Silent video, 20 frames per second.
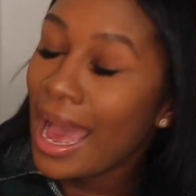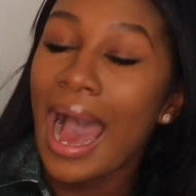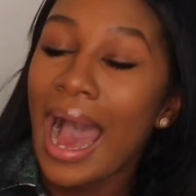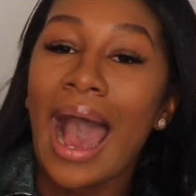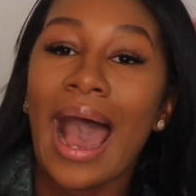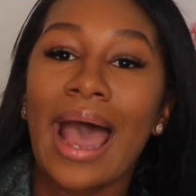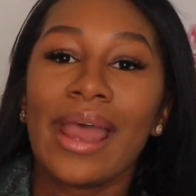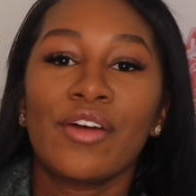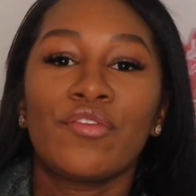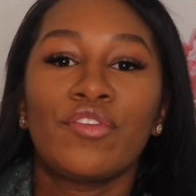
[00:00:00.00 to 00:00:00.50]

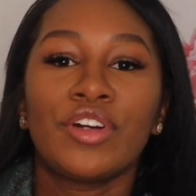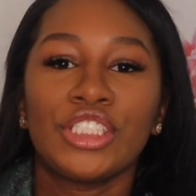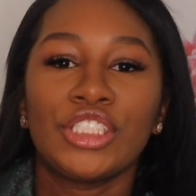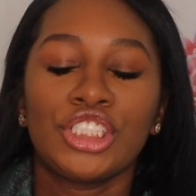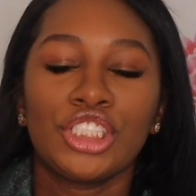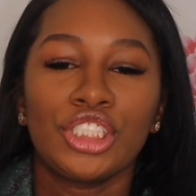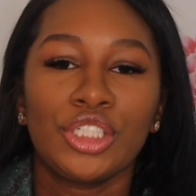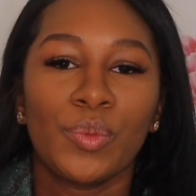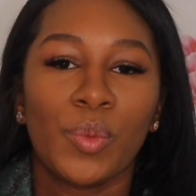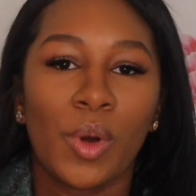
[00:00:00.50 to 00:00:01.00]
I
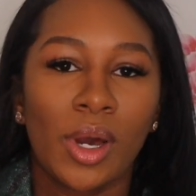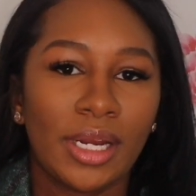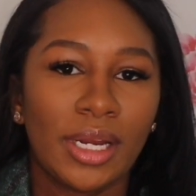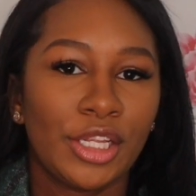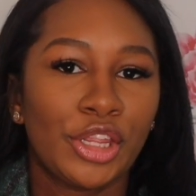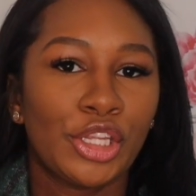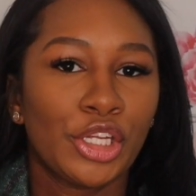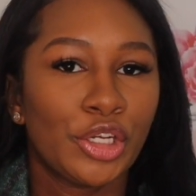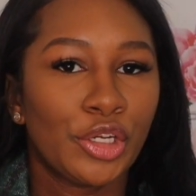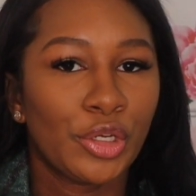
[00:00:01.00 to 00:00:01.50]
originally
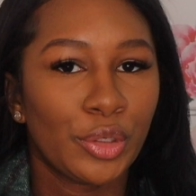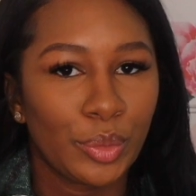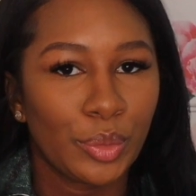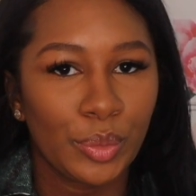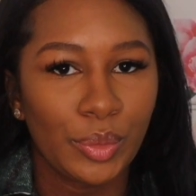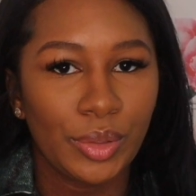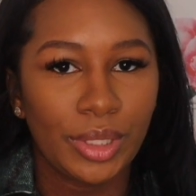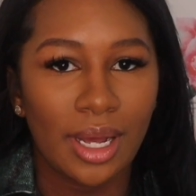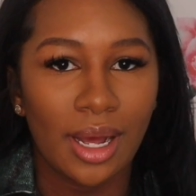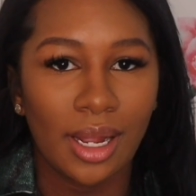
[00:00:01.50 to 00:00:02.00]
wanted the
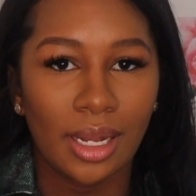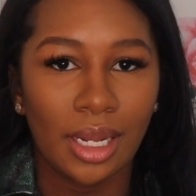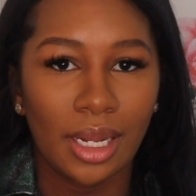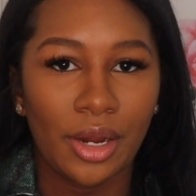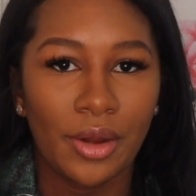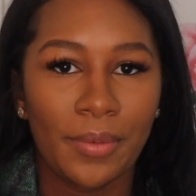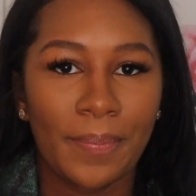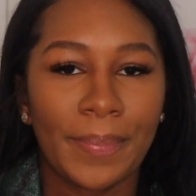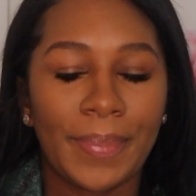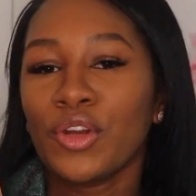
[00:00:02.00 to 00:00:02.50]
nude
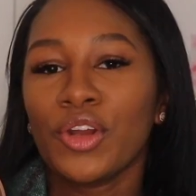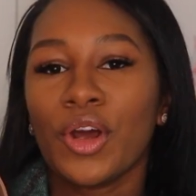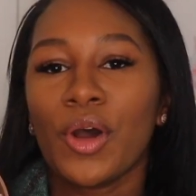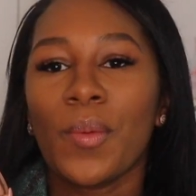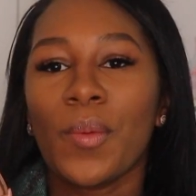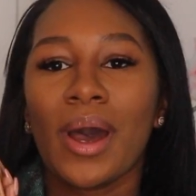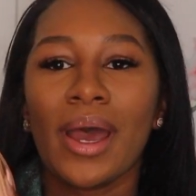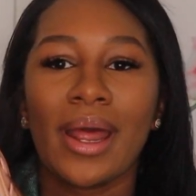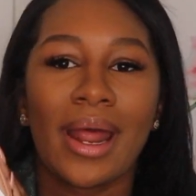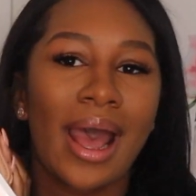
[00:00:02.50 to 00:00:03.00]
color. You know
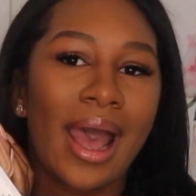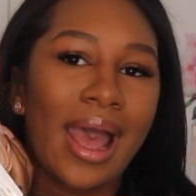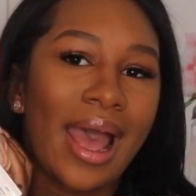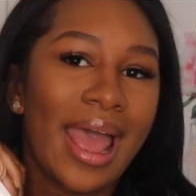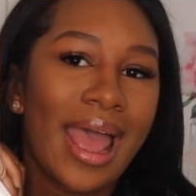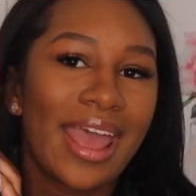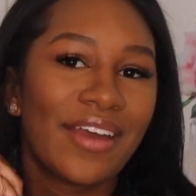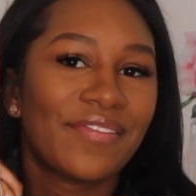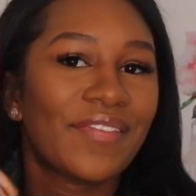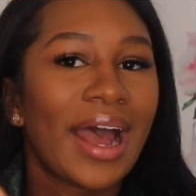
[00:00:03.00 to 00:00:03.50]
what?
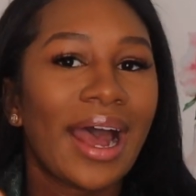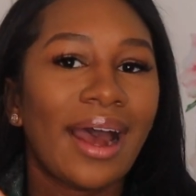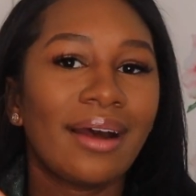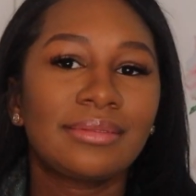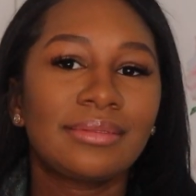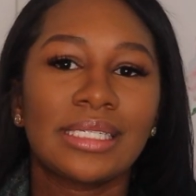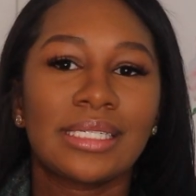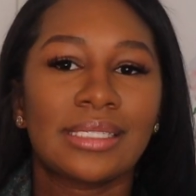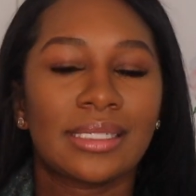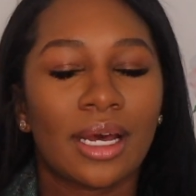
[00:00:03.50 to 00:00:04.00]
If I
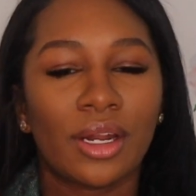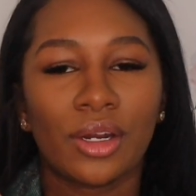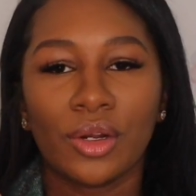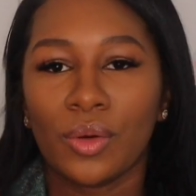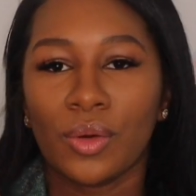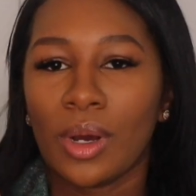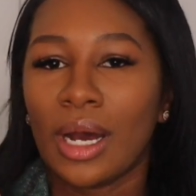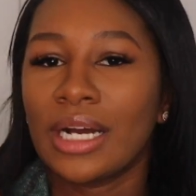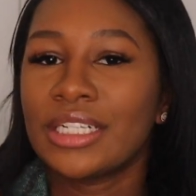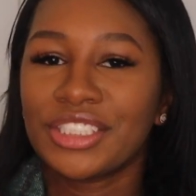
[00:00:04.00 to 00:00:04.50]
have to
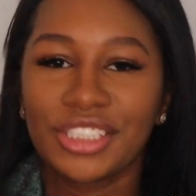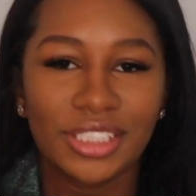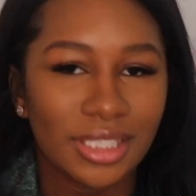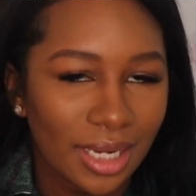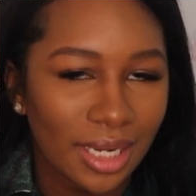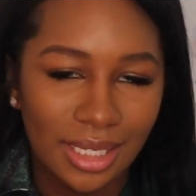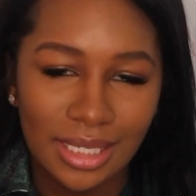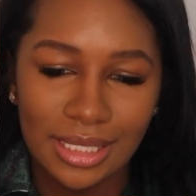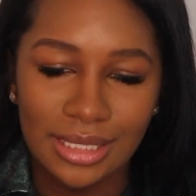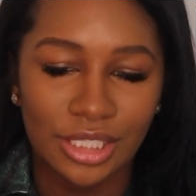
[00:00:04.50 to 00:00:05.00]
settle, a
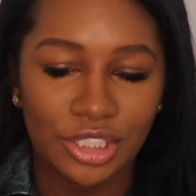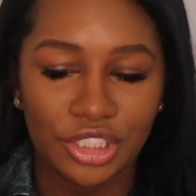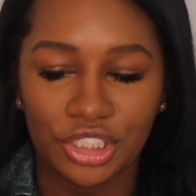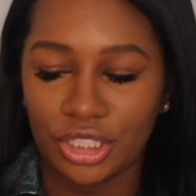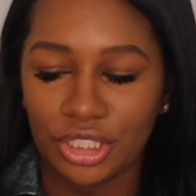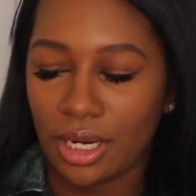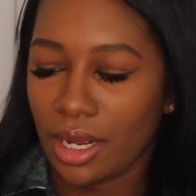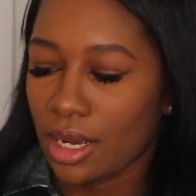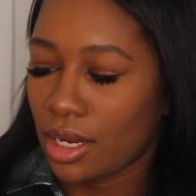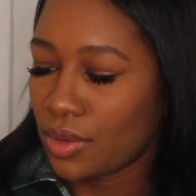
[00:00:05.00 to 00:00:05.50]
Chanel is a
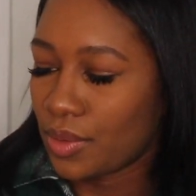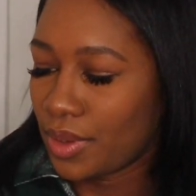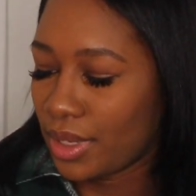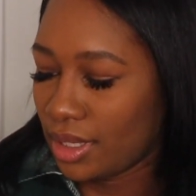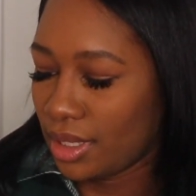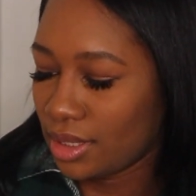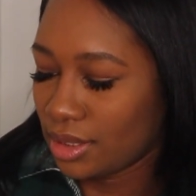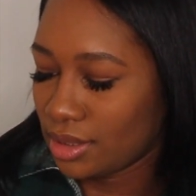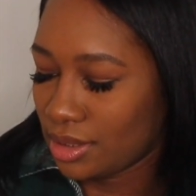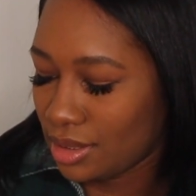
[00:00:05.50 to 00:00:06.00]
Chanel,
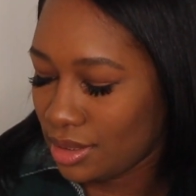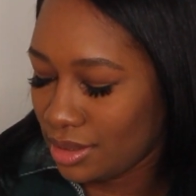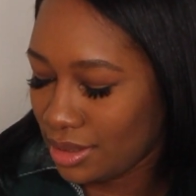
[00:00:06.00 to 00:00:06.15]
and